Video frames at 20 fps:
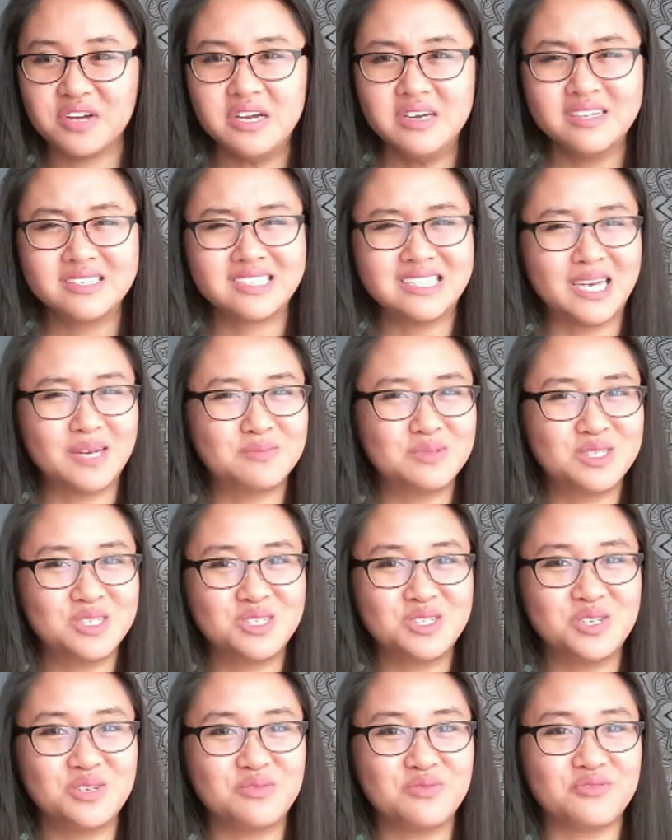
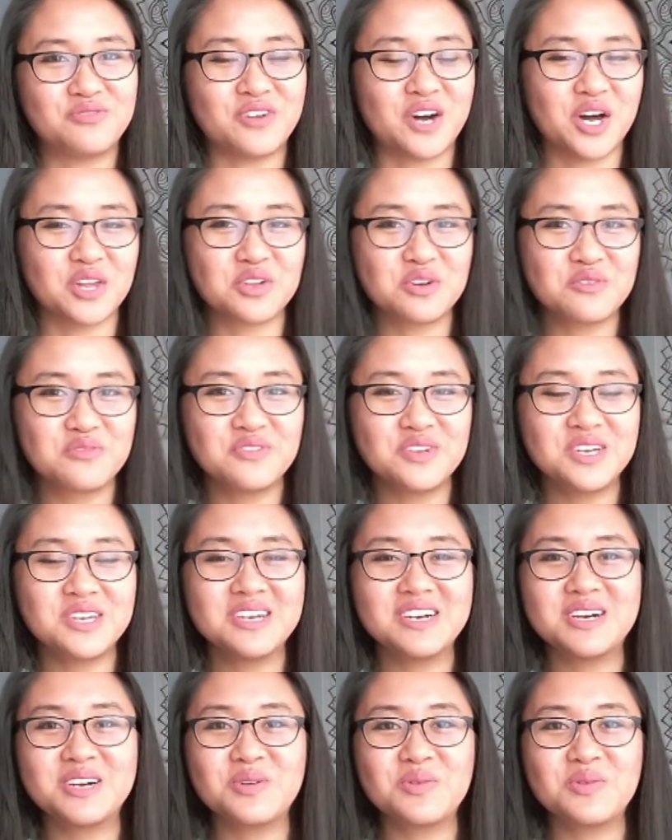substitute father figure,